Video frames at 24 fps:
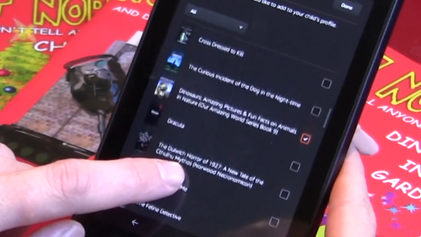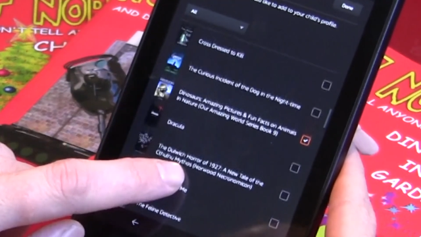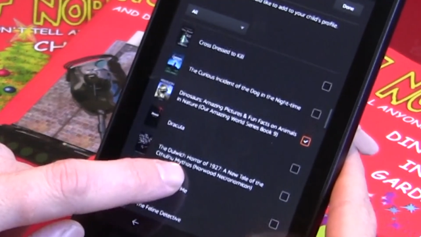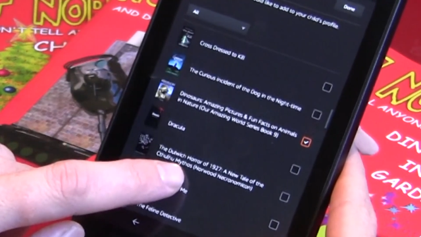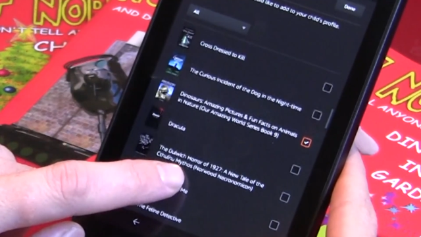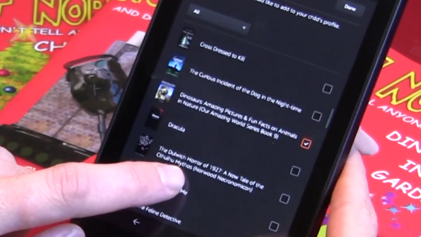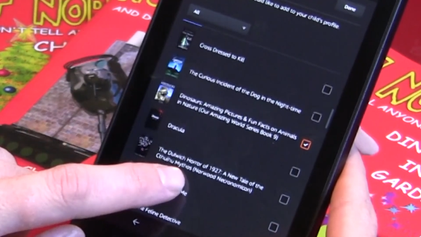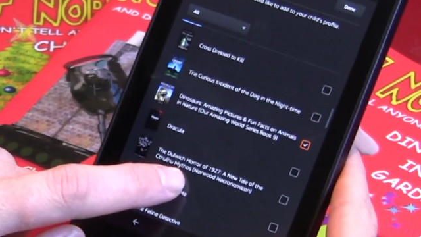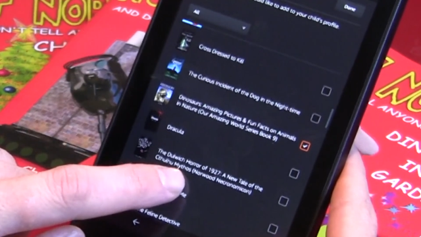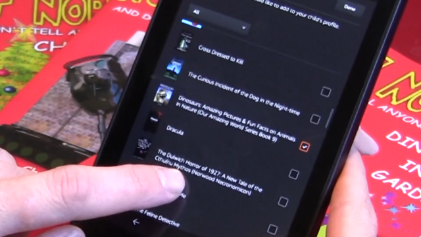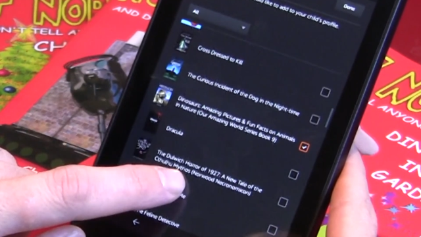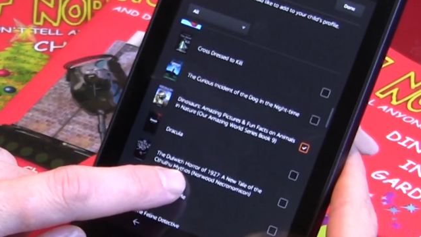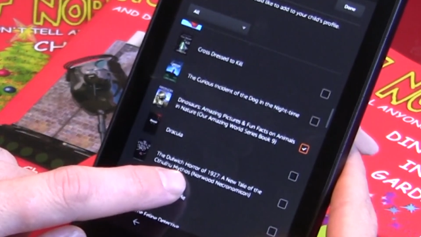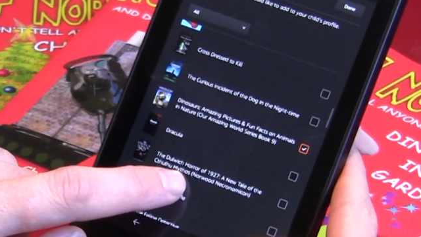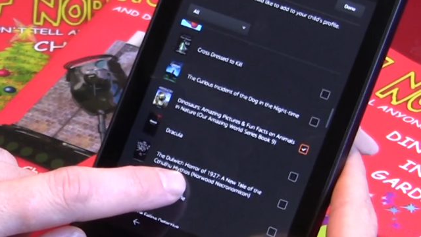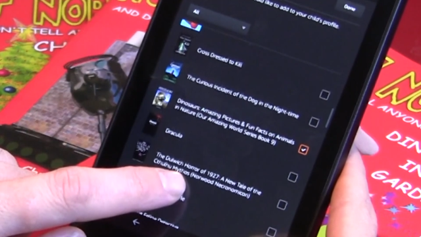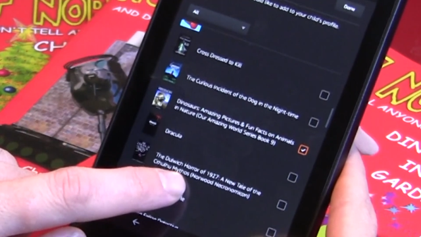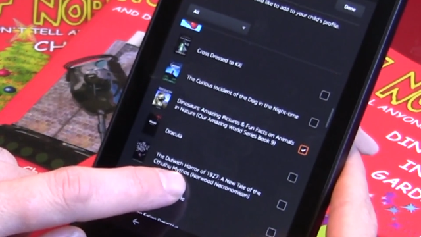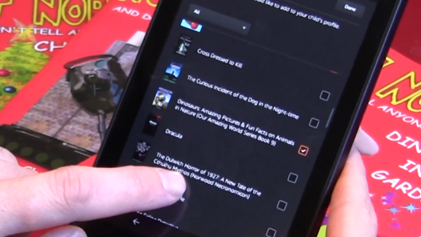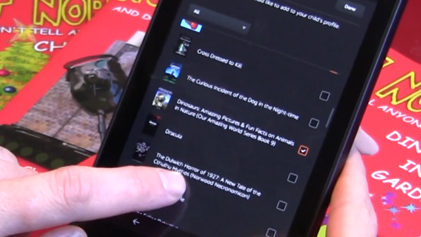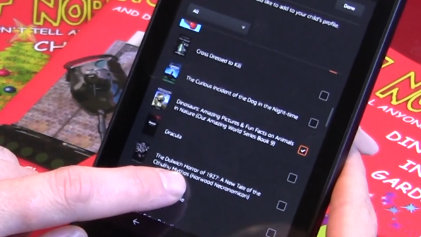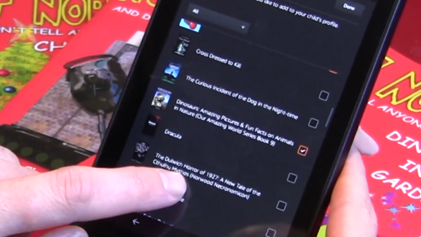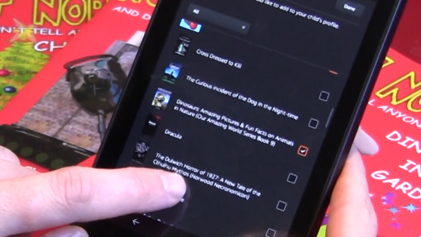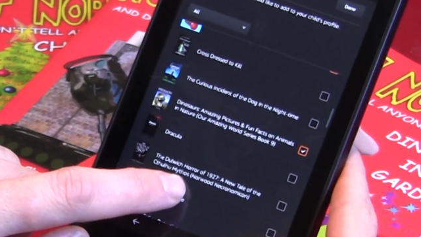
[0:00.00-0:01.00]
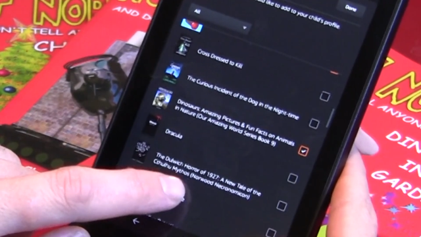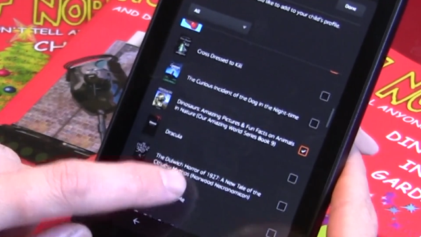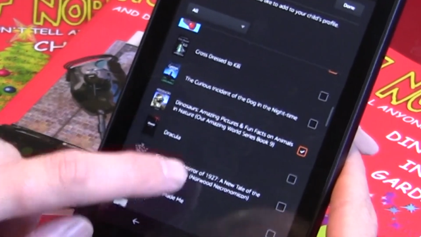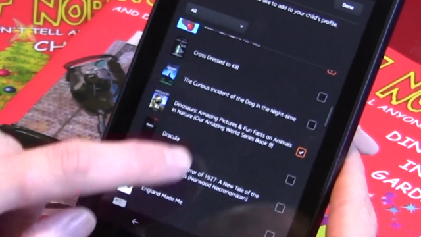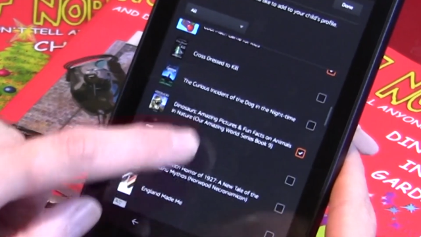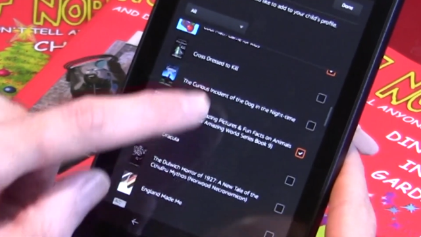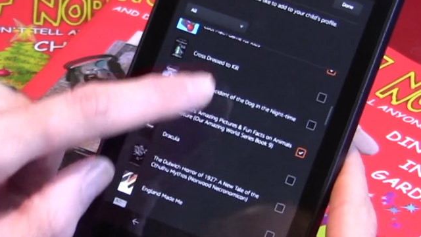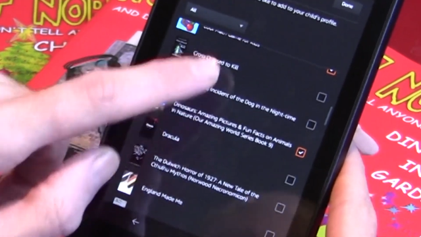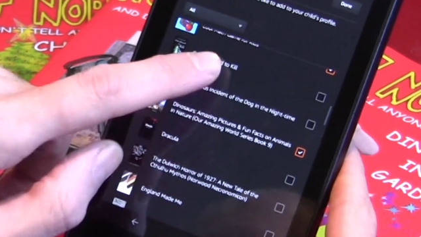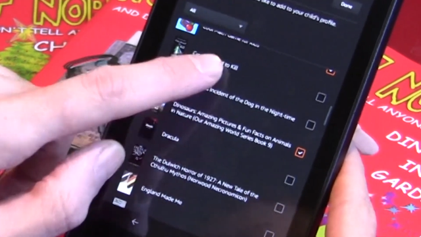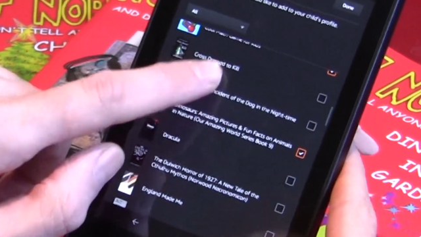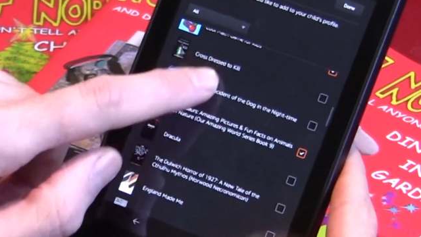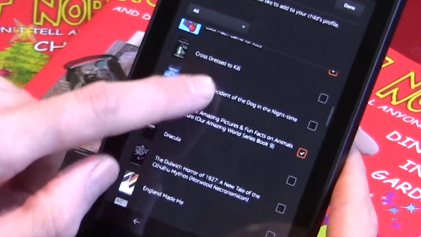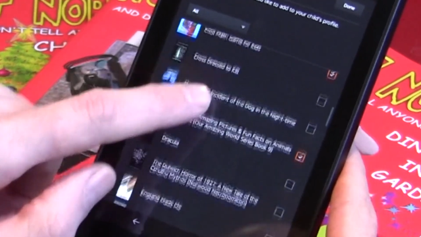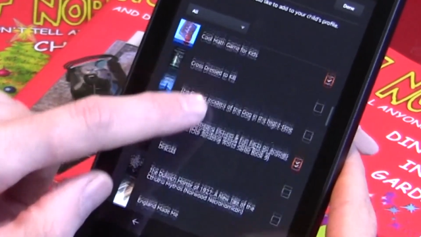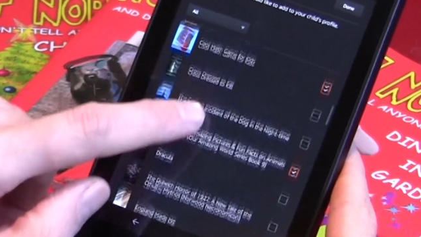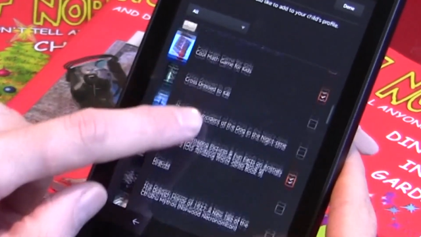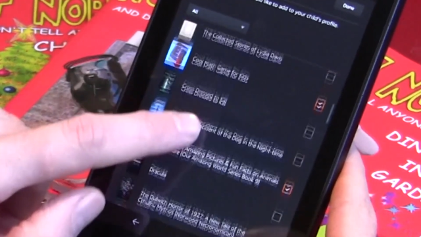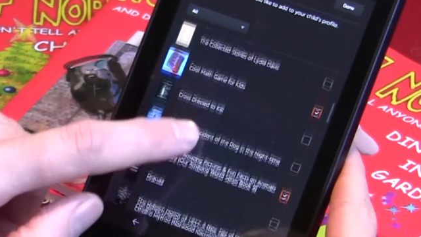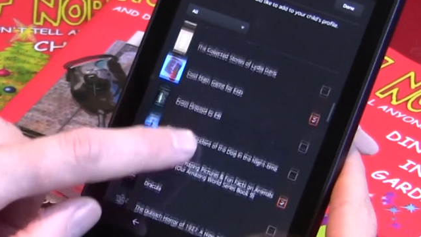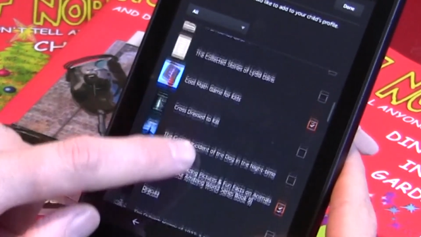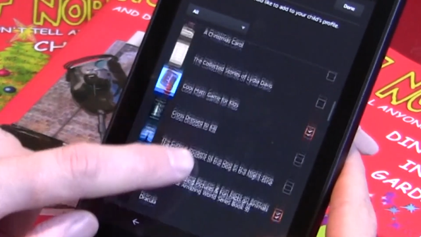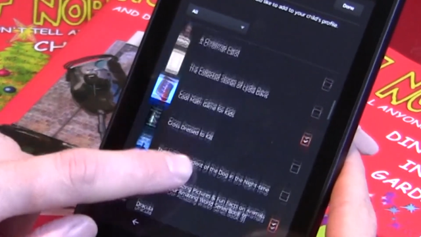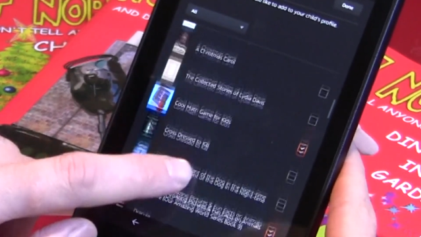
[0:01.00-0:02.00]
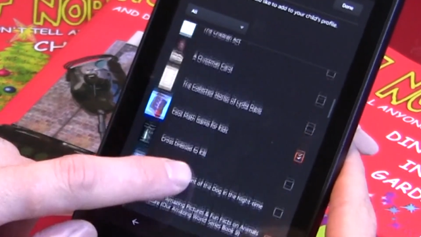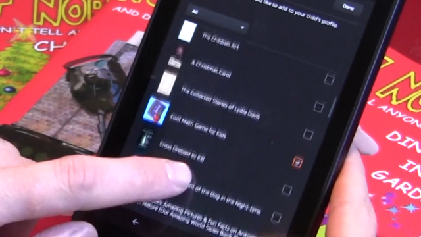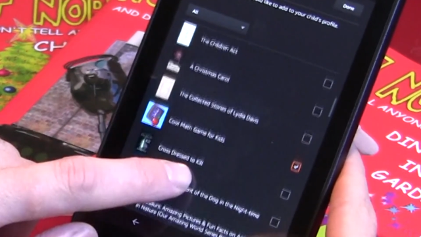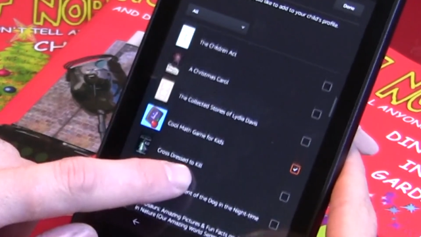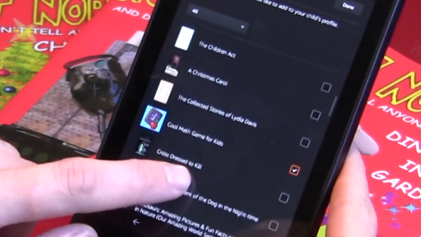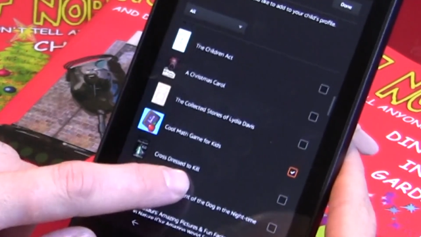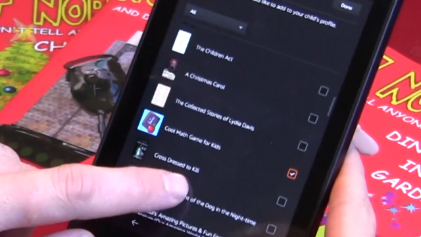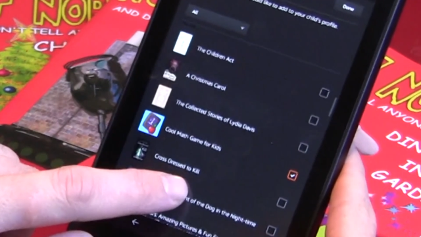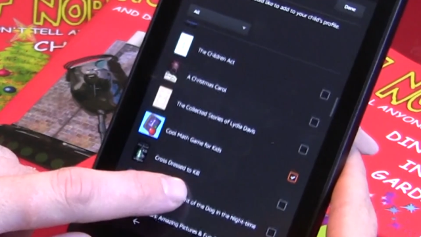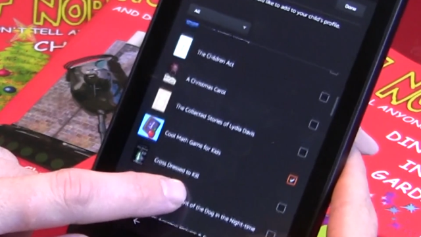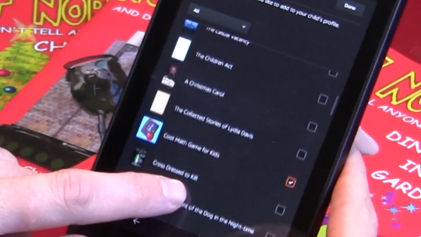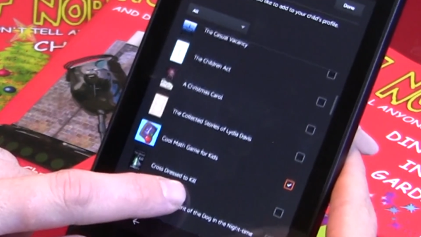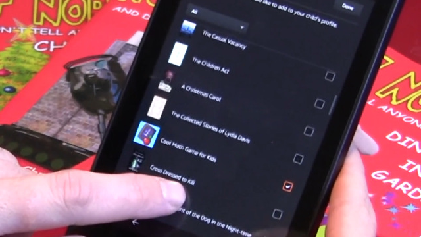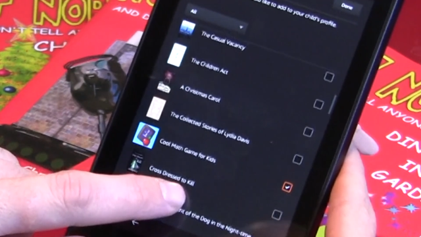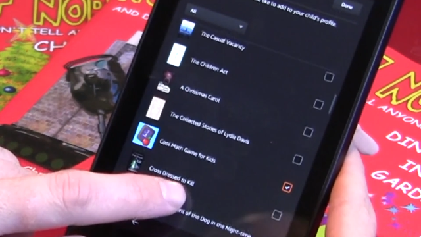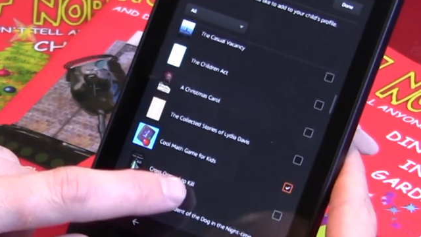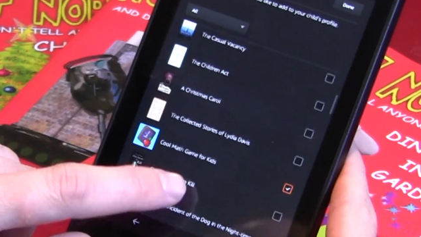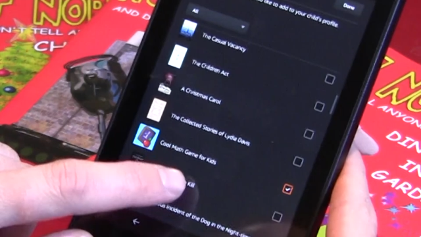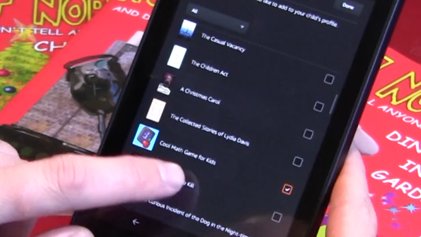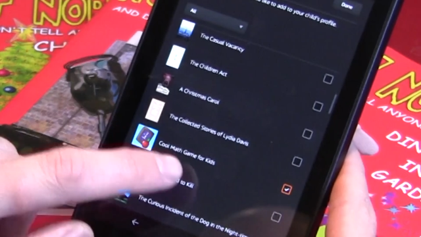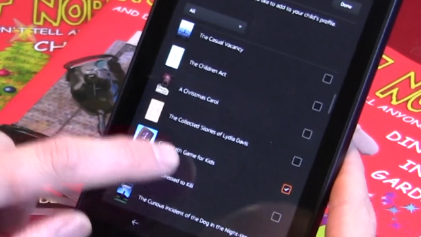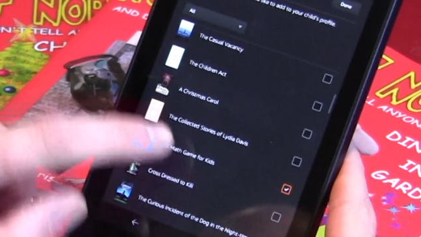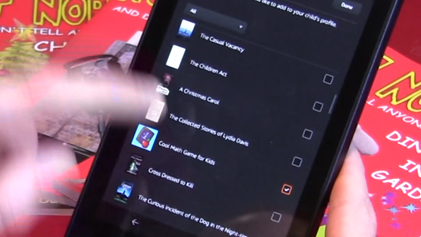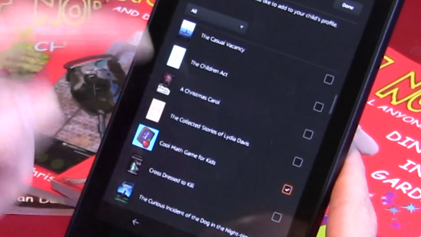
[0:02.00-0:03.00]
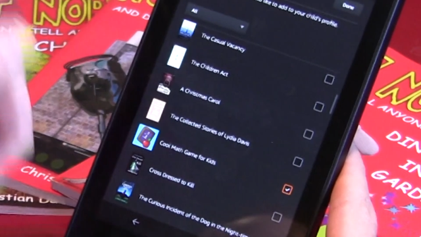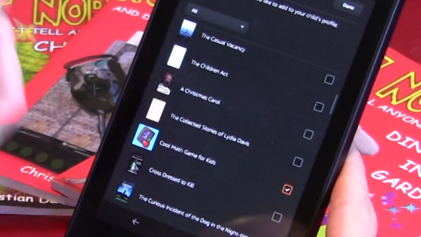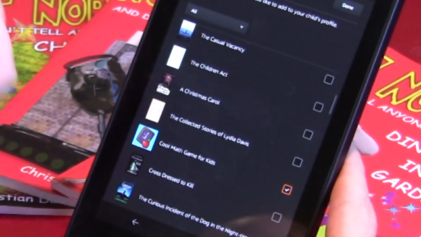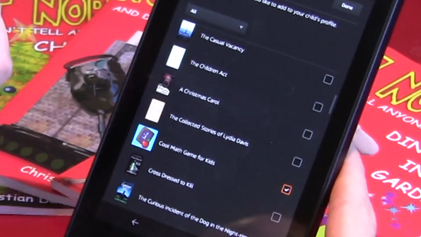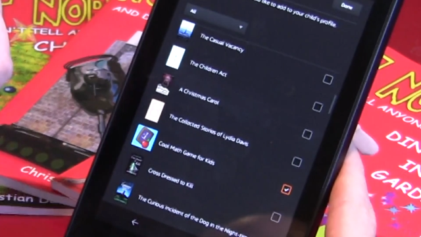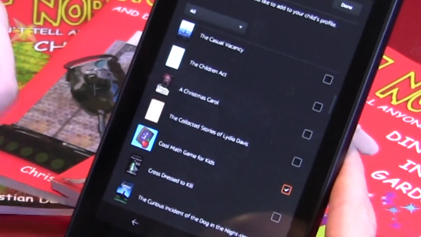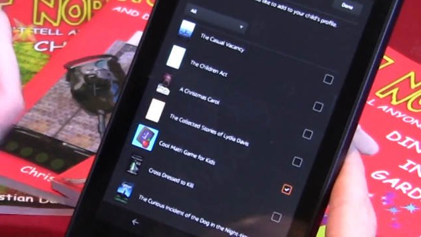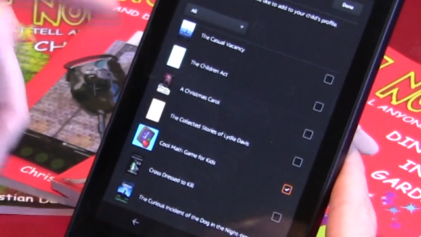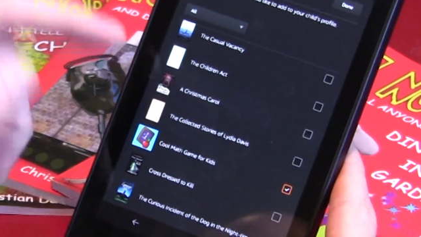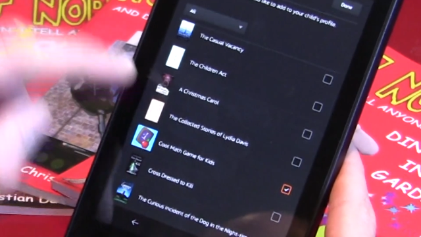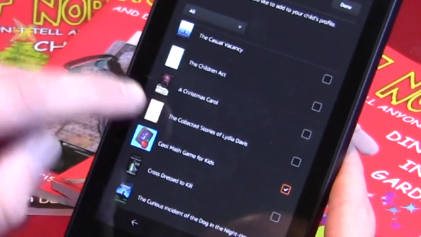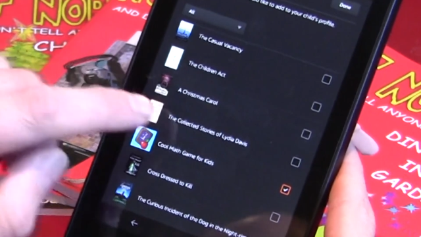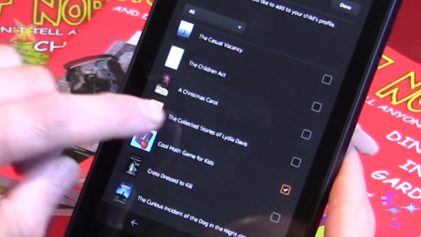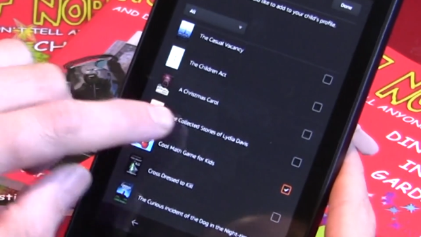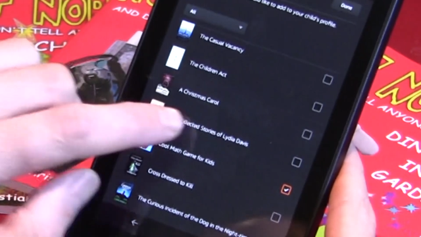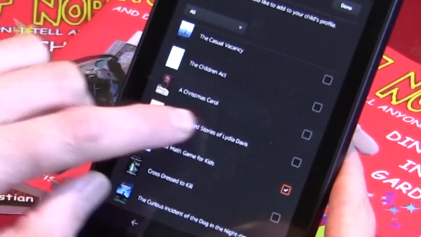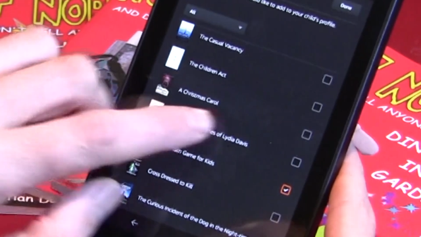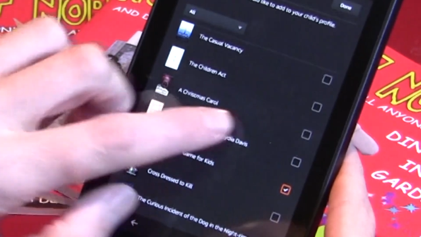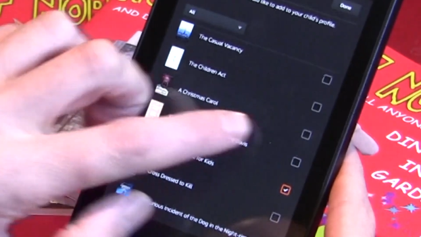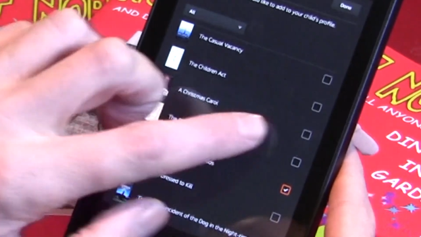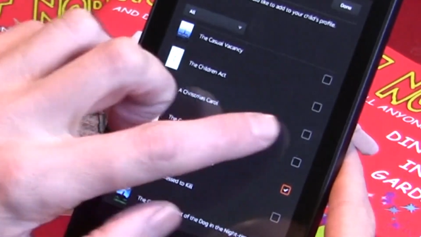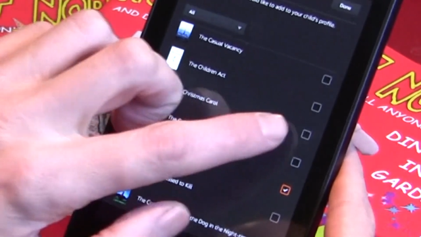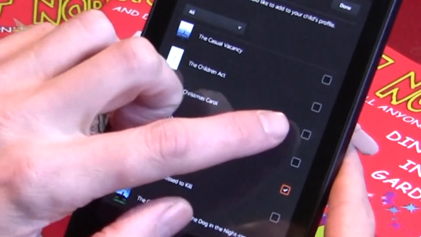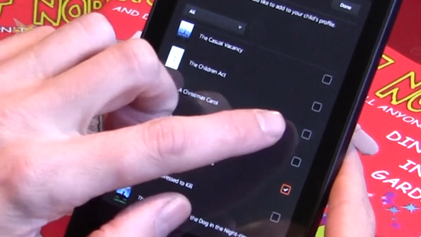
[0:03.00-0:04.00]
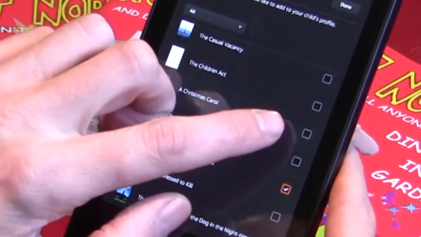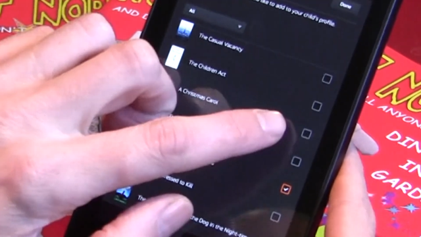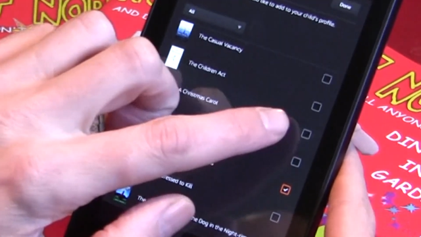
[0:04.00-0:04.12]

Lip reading: (no speaker visible)